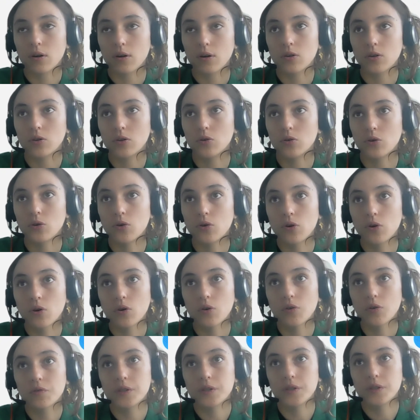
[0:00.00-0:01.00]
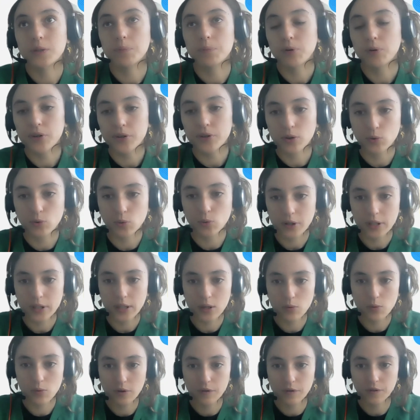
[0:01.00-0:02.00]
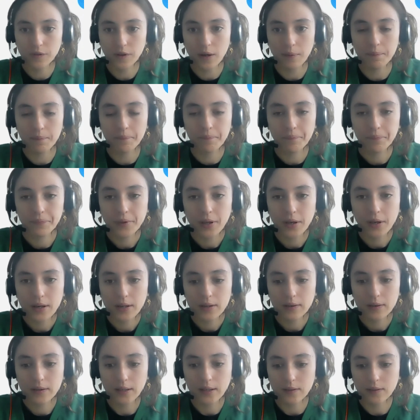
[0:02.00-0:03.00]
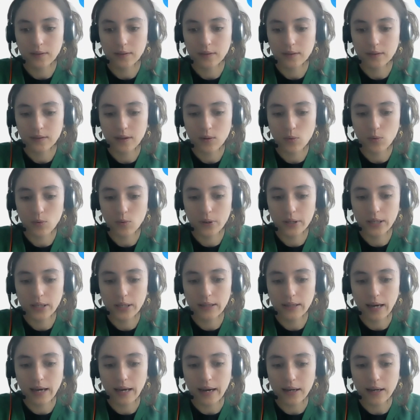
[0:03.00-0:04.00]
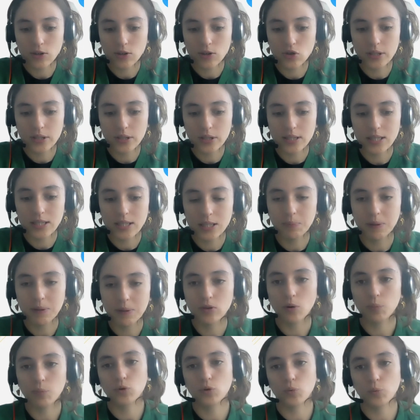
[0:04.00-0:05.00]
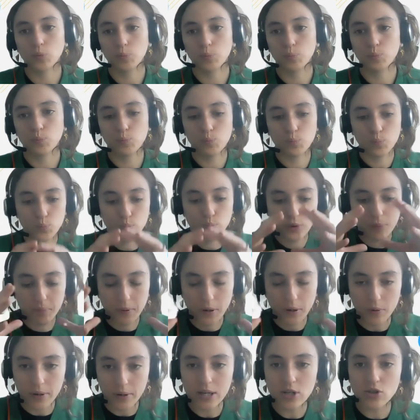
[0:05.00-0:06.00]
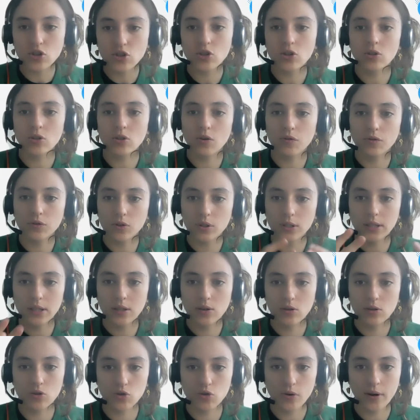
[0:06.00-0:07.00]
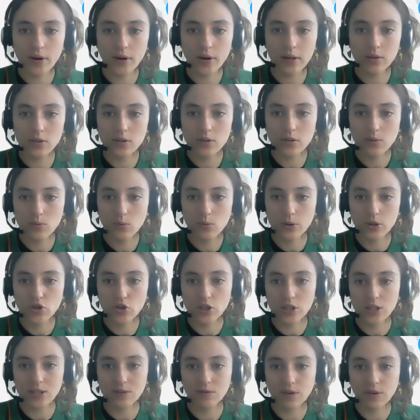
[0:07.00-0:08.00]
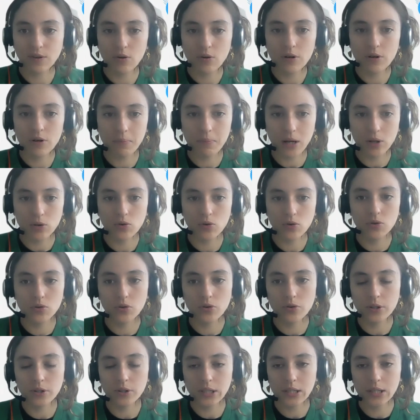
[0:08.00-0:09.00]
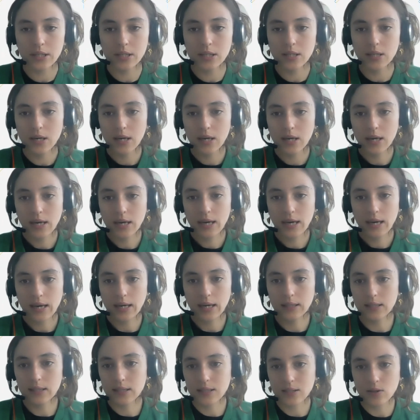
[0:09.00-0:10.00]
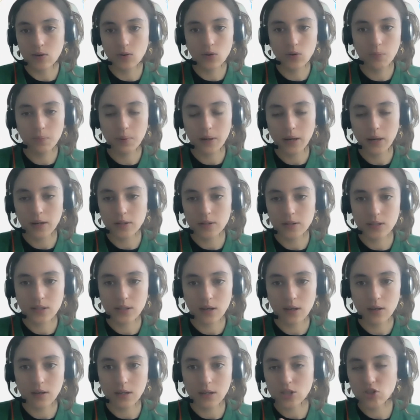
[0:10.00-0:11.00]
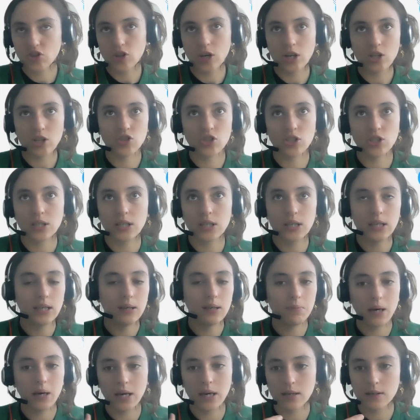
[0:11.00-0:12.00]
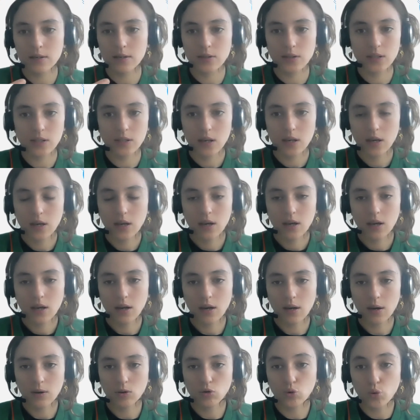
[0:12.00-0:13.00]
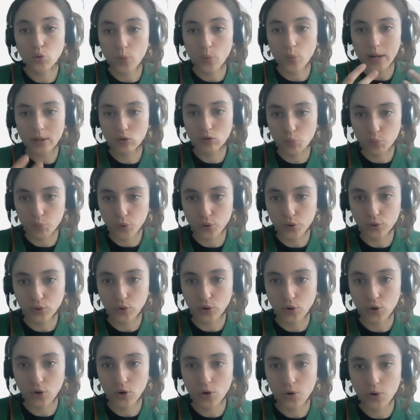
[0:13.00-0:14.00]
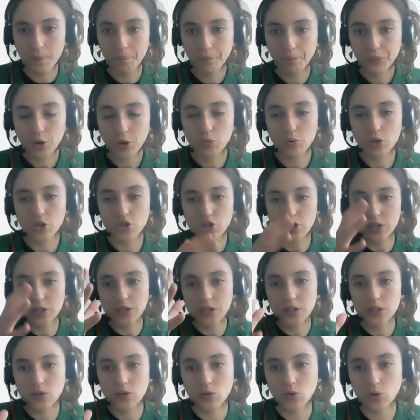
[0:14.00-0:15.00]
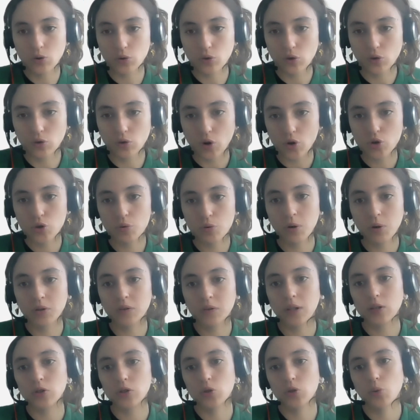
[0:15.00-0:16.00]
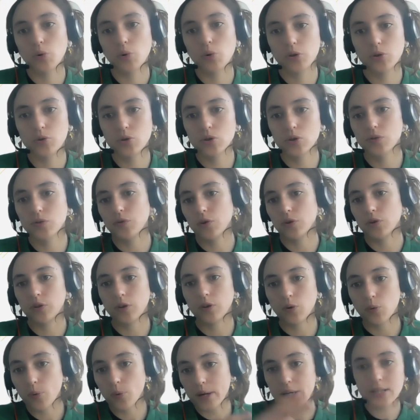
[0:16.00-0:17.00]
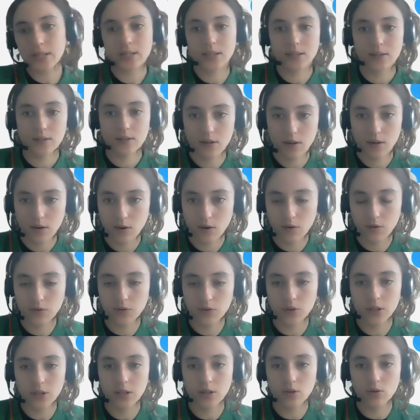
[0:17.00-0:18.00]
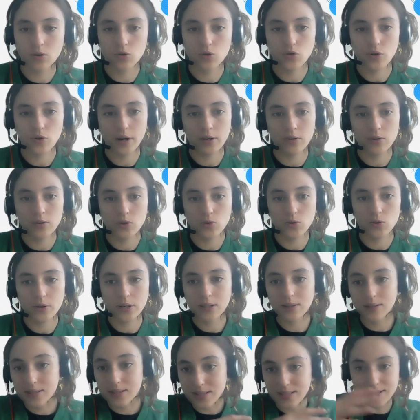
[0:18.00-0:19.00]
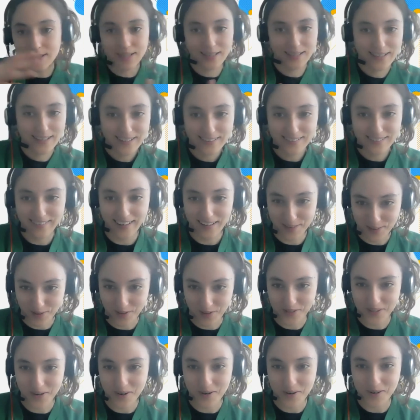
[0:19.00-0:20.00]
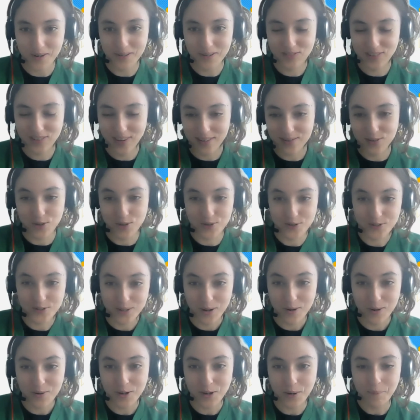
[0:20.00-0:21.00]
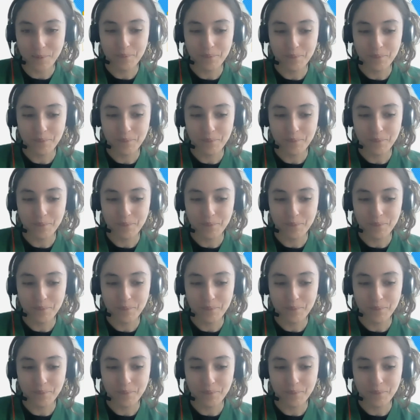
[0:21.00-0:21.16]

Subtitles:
you know, all this period working with them, that we can actually speed up the preparation of the clinical trials, which is very manual currently. And it's all about exchanging emails to write the protocol, which is, you know, the document that you will use for the rest of the clinical trials during these 10 years long.